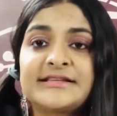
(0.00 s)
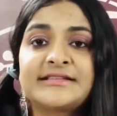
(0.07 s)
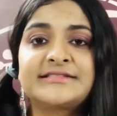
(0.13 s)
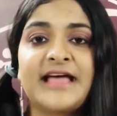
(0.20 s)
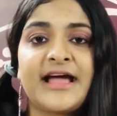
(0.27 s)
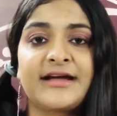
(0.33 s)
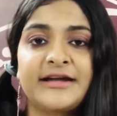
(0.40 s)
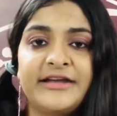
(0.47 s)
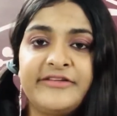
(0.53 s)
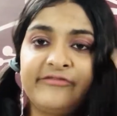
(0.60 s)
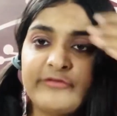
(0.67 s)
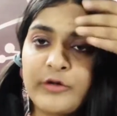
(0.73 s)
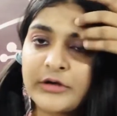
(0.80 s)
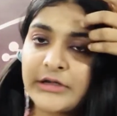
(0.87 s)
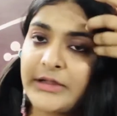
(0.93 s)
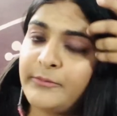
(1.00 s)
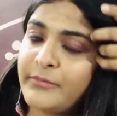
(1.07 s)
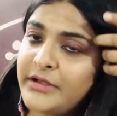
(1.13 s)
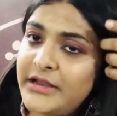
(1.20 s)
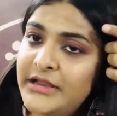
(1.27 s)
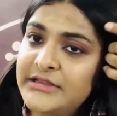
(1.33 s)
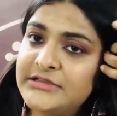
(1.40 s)
exactly 40
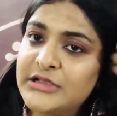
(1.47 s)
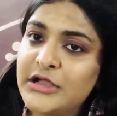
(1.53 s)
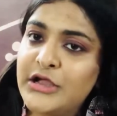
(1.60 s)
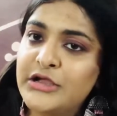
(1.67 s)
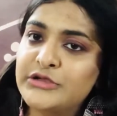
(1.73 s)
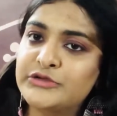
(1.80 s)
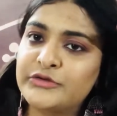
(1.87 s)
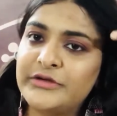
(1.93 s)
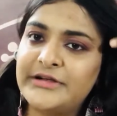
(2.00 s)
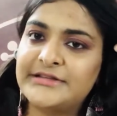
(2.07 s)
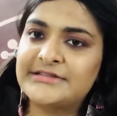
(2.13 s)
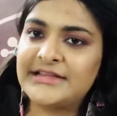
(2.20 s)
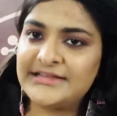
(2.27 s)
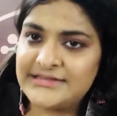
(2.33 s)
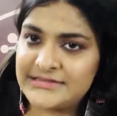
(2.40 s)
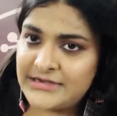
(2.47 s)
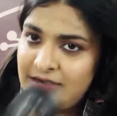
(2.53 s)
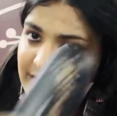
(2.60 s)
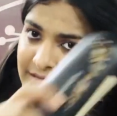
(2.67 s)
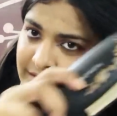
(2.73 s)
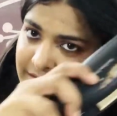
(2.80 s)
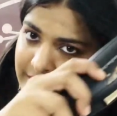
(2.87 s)
minutes, so let's get
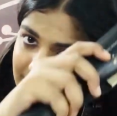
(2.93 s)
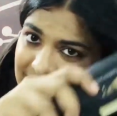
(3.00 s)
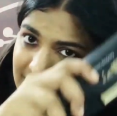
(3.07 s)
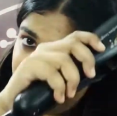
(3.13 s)
started.